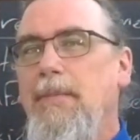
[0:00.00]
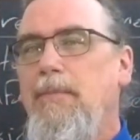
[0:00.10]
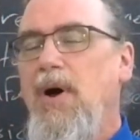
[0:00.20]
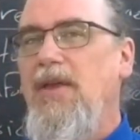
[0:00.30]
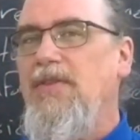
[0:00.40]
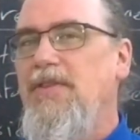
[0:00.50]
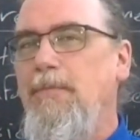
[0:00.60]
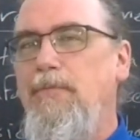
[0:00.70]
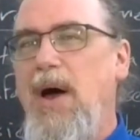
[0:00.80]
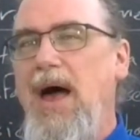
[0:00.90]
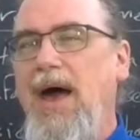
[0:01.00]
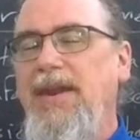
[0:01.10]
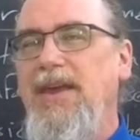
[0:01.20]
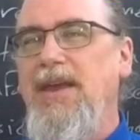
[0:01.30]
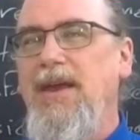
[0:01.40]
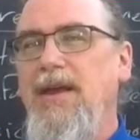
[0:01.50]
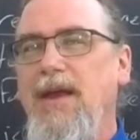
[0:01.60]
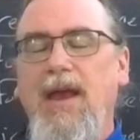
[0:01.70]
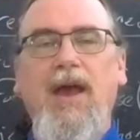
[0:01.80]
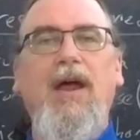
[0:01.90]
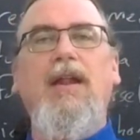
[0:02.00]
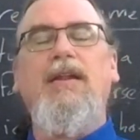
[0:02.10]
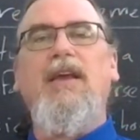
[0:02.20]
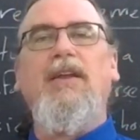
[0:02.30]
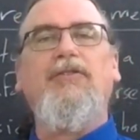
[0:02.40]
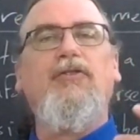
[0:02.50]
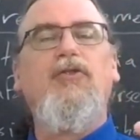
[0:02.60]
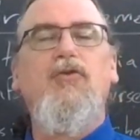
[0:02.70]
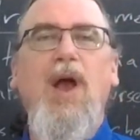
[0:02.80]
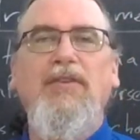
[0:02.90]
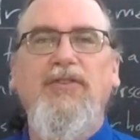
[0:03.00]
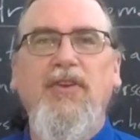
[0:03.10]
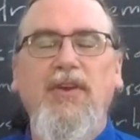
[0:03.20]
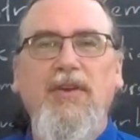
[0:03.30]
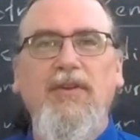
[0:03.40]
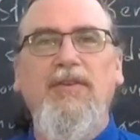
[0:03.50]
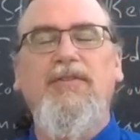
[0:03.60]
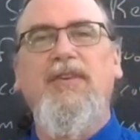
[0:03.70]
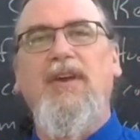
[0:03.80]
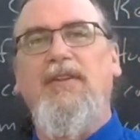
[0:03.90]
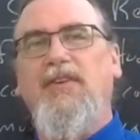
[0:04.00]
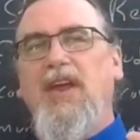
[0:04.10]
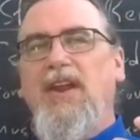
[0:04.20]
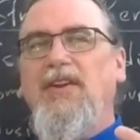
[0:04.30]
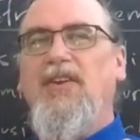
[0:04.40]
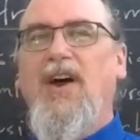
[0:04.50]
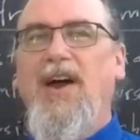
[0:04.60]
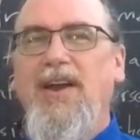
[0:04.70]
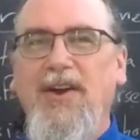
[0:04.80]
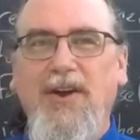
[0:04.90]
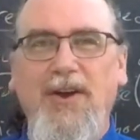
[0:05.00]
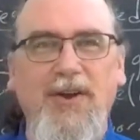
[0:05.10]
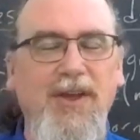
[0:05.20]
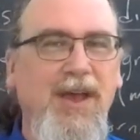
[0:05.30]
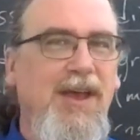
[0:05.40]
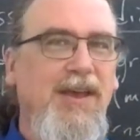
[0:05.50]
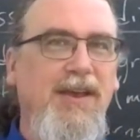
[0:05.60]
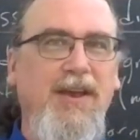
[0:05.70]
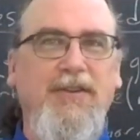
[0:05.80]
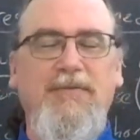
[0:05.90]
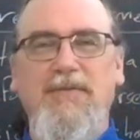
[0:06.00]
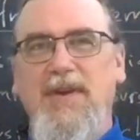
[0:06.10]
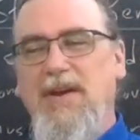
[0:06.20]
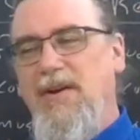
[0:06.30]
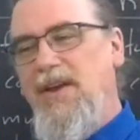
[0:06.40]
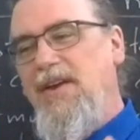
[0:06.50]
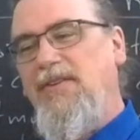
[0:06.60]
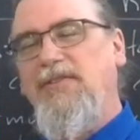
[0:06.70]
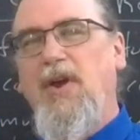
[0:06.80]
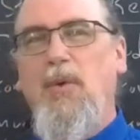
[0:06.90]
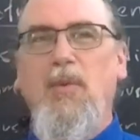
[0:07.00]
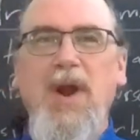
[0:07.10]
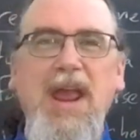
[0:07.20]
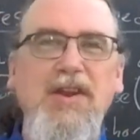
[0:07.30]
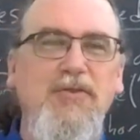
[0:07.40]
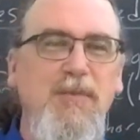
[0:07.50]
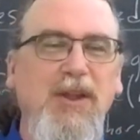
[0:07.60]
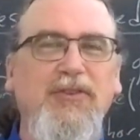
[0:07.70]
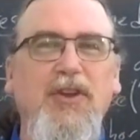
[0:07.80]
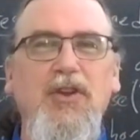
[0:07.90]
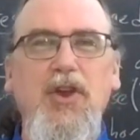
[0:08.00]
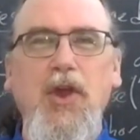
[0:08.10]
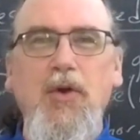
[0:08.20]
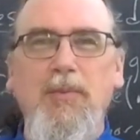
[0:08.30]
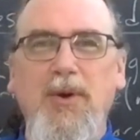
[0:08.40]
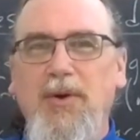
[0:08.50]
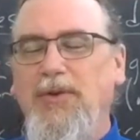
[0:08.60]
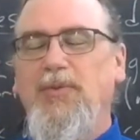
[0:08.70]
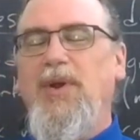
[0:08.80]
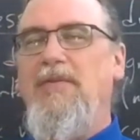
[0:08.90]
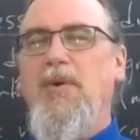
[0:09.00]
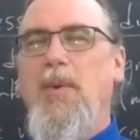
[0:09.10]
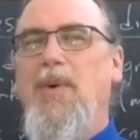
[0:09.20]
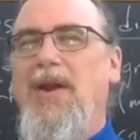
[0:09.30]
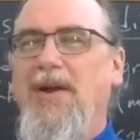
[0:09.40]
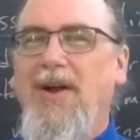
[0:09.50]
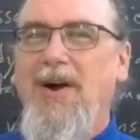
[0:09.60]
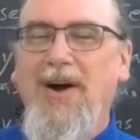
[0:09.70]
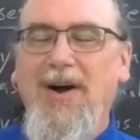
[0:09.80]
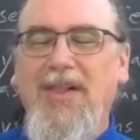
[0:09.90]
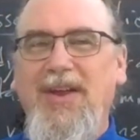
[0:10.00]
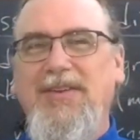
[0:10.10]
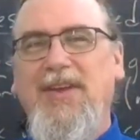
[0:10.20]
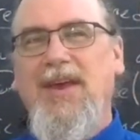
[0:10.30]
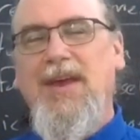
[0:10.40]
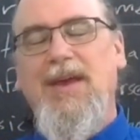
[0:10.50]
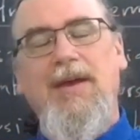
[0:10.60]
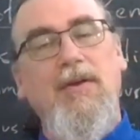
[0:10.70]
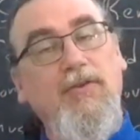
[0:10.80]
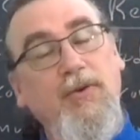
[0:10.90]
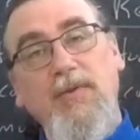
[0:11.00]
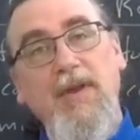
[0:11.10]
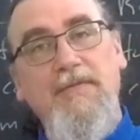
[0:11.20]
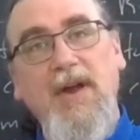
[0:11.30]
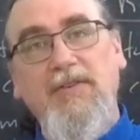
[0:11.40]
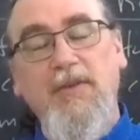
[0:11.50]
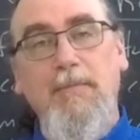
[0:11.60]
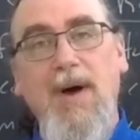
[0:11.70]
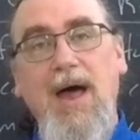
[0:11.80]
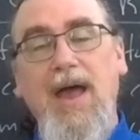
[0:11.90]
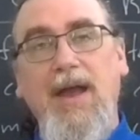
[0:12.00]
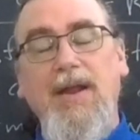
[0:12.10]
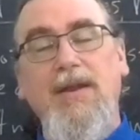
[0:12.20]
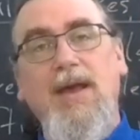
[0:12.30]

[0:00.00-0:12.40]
But the body and its stresses, its getting tired, its various arrangements and humors, whatever we want to call it, certainly affects the mind.